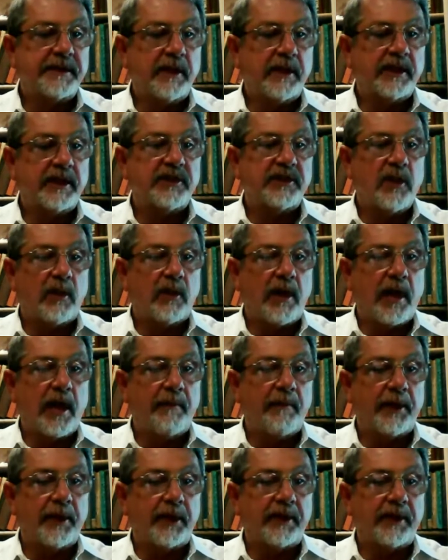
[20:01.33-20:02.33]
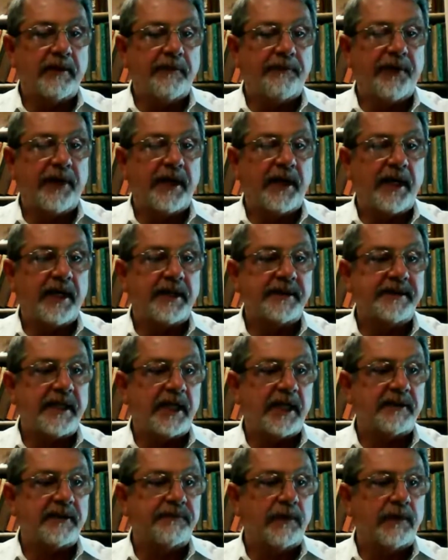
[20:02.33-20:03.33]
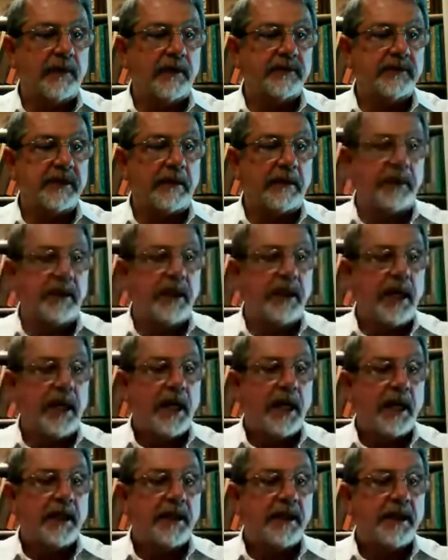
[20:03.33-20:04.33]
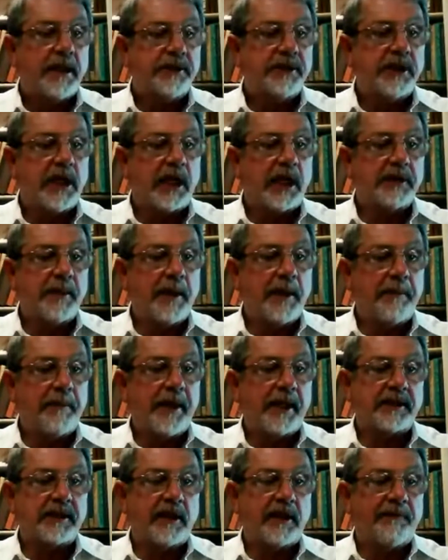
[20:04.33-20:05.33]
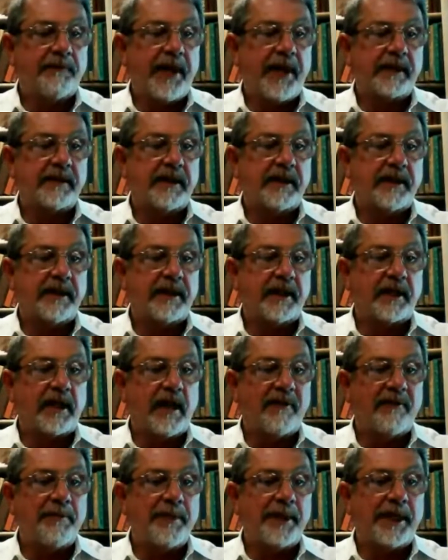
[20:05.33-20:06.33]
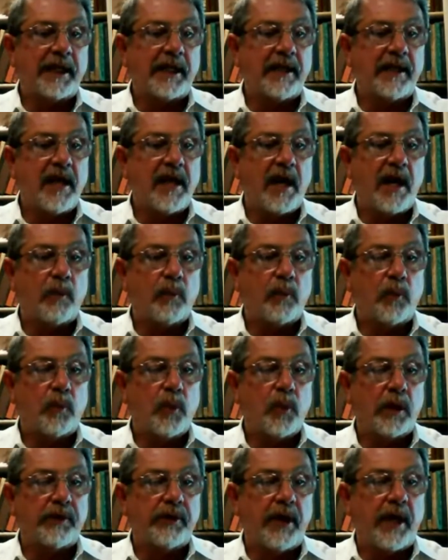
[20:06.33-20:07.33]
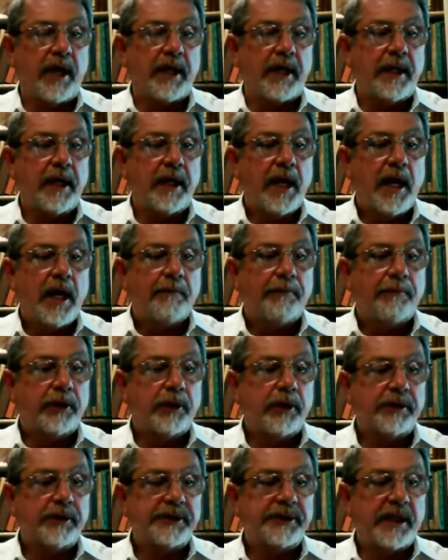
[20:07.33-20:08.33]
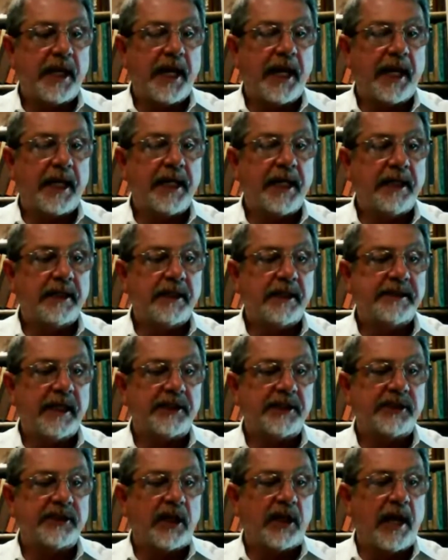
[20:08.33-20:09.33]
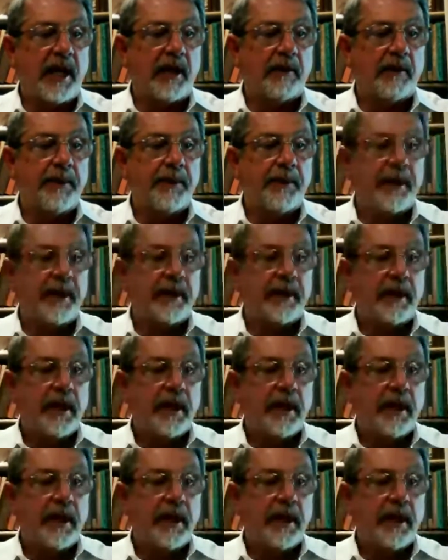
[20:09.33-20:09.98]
there is no liability. Defendant has asked for summary judgment based on the fact that the government will not produce any essential element